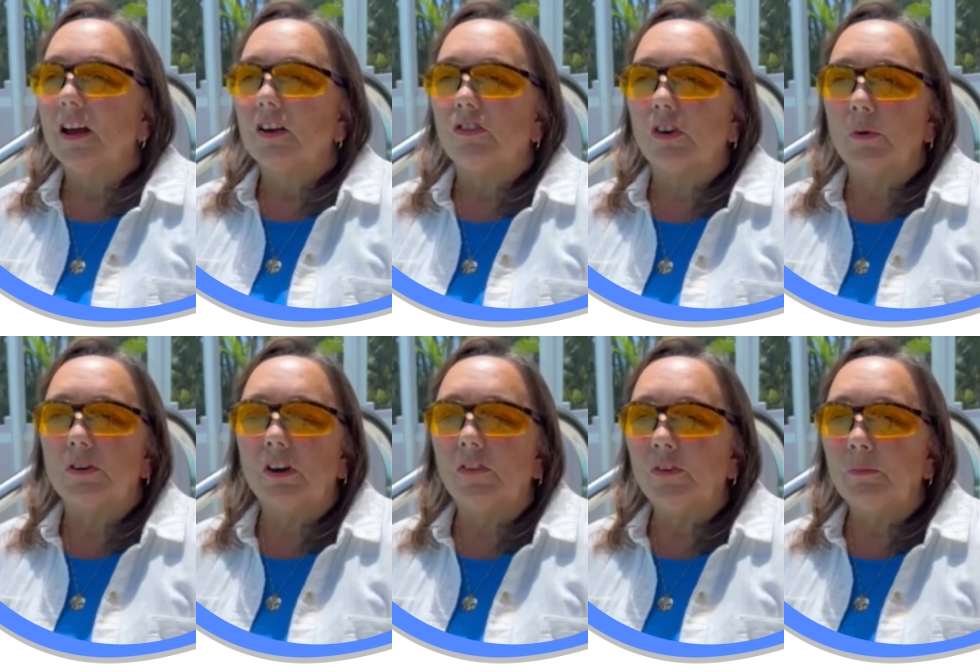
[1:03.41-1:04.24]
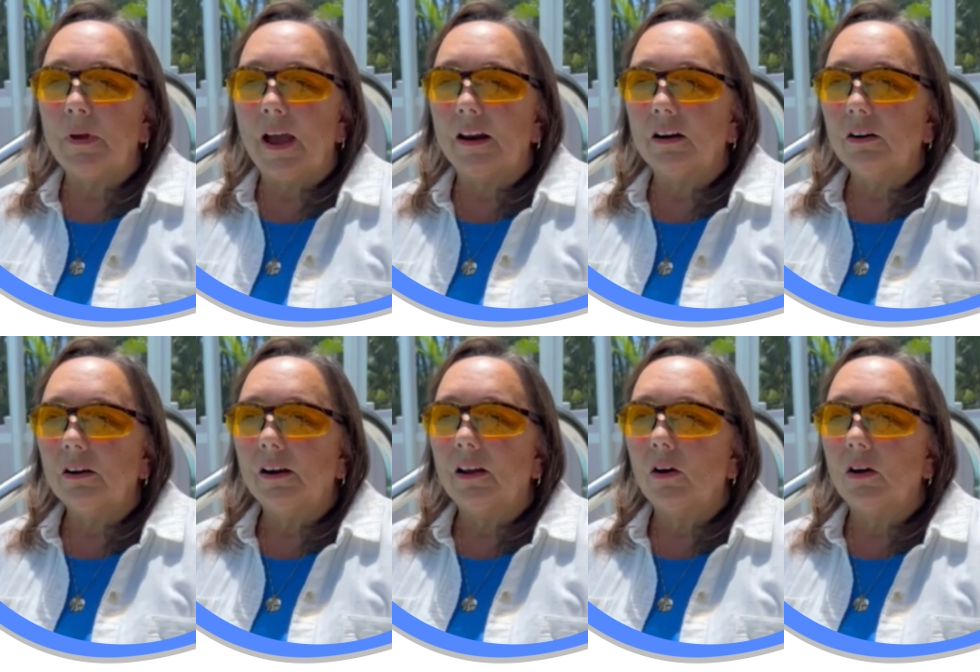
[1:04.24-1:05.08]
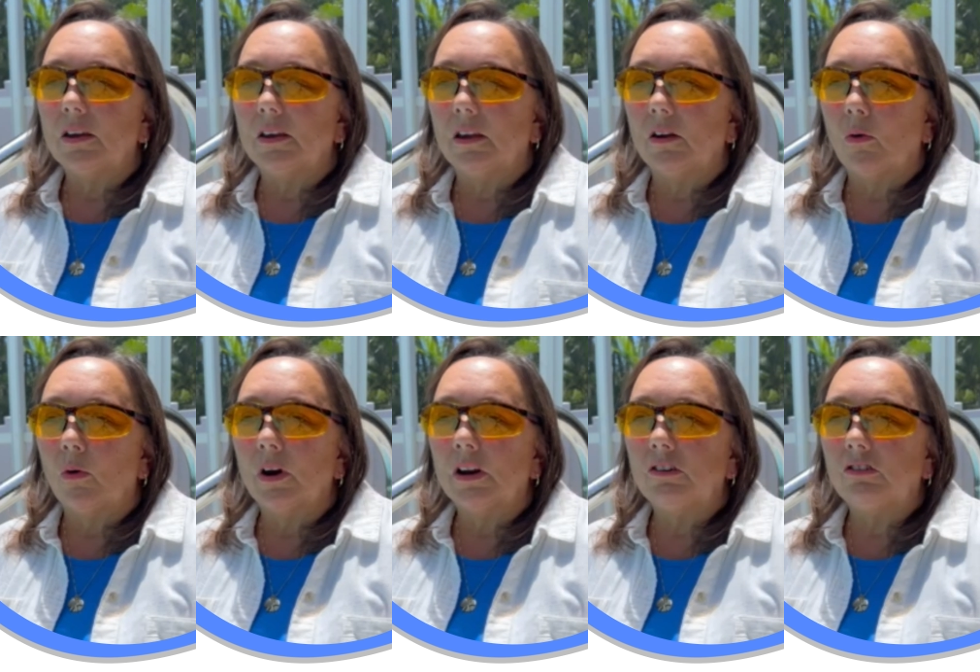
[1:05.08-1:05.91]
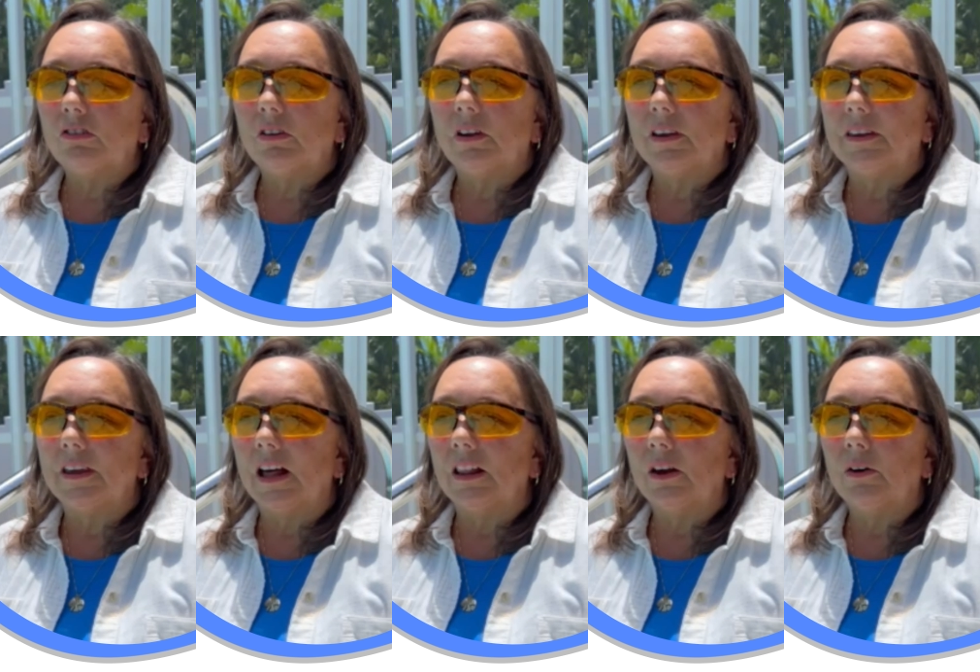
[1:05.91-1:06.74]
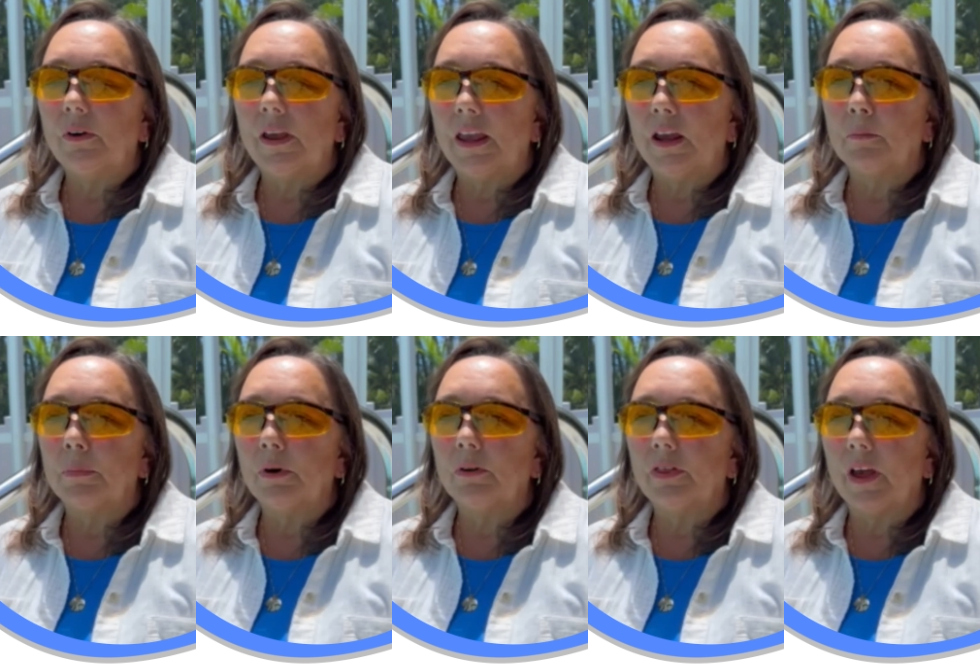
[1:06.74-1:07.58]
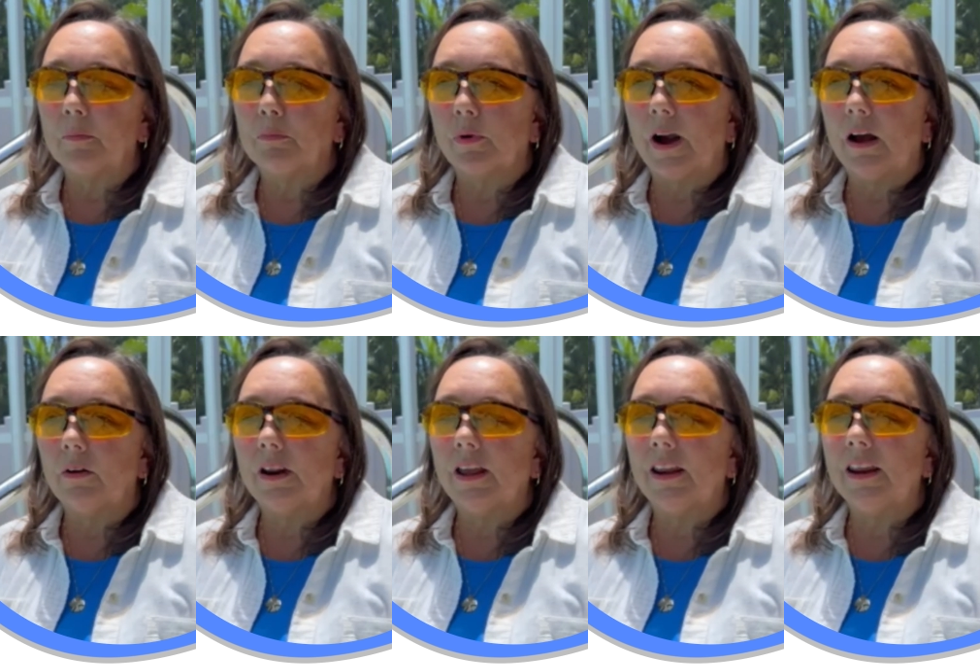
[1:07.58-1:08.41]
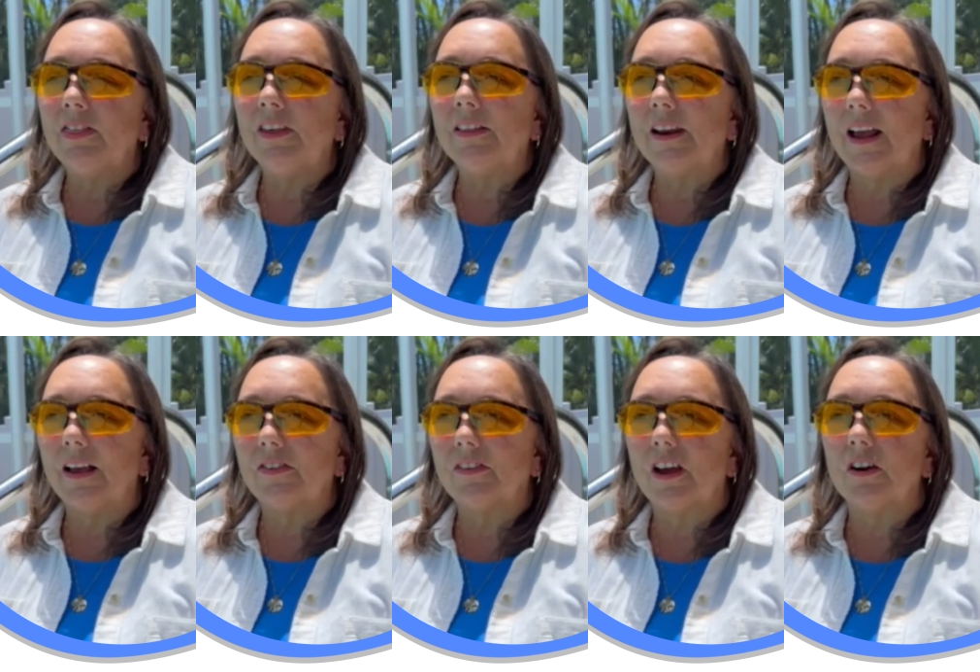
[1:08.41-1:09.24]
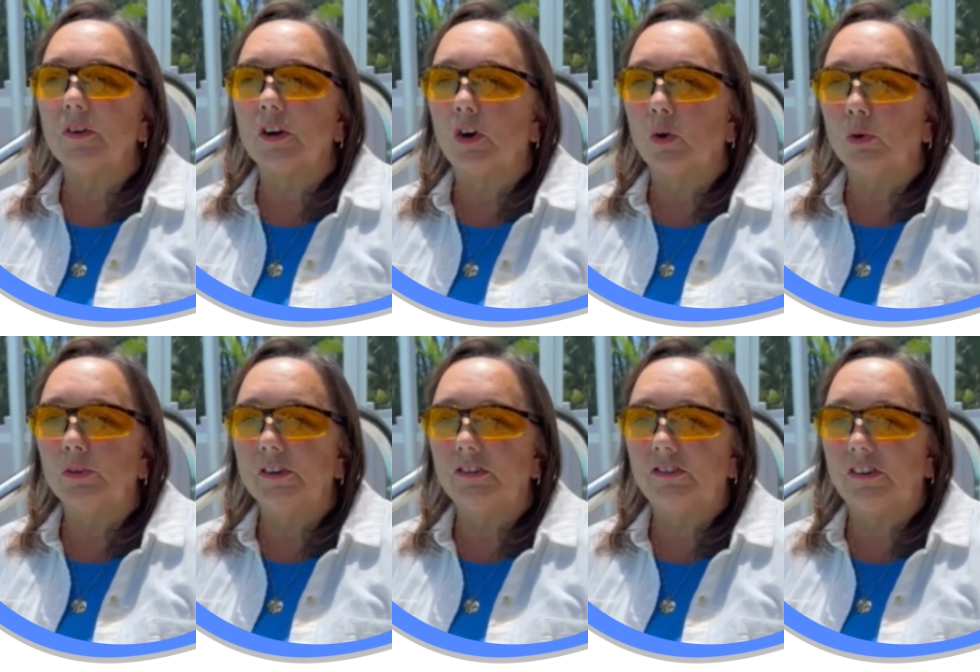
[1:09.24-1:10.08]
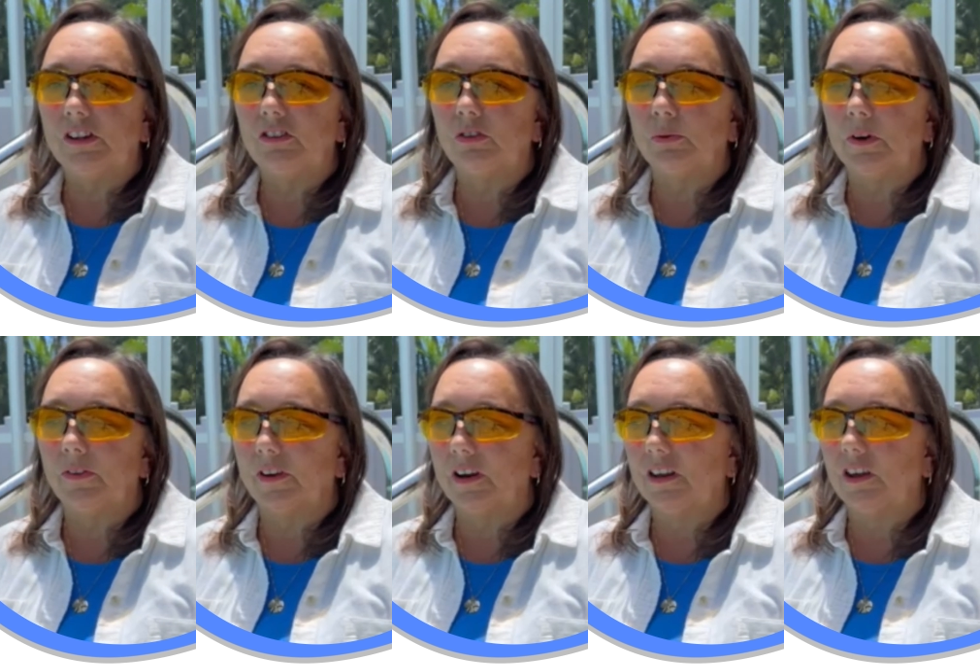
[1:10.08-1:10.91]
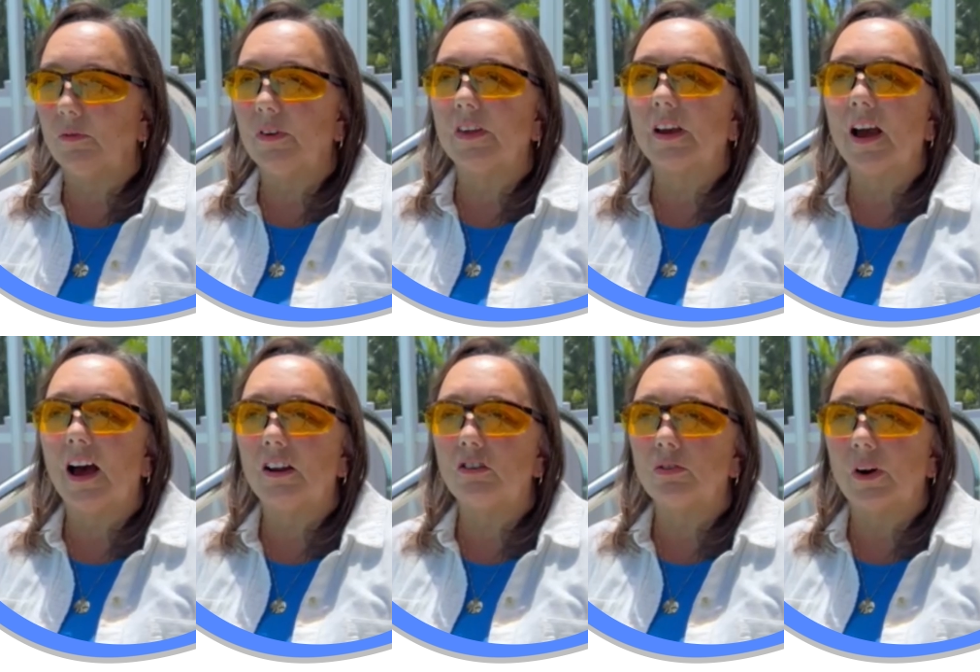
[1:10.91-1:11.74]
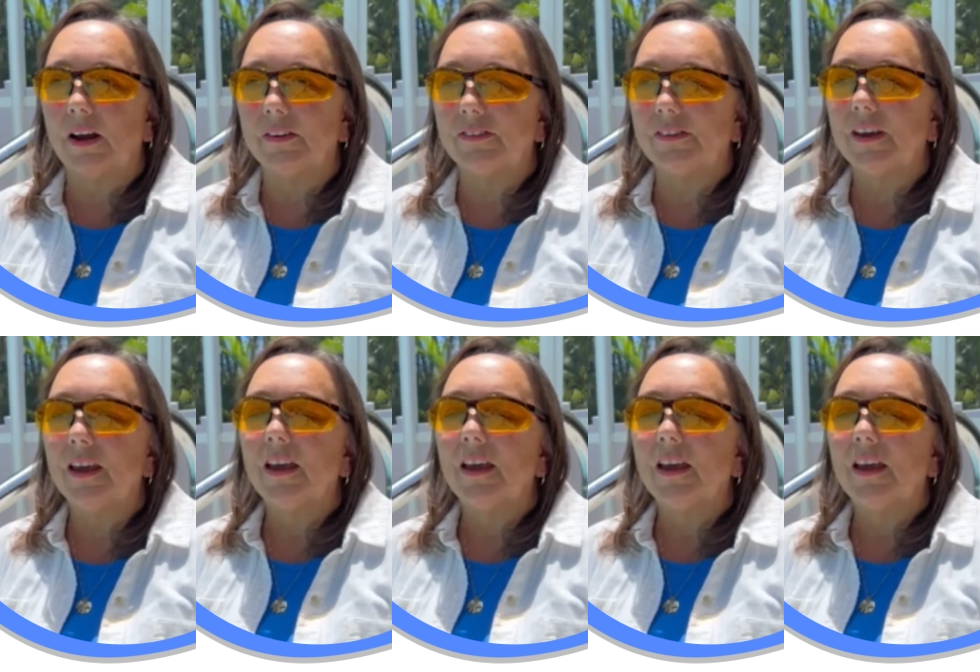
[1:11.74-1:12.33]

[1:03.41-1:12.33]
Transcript: So it doesn't matter, orange, yellow, amber, that brown, anything that has kind of a goldish tint to it is gonna give you the contrast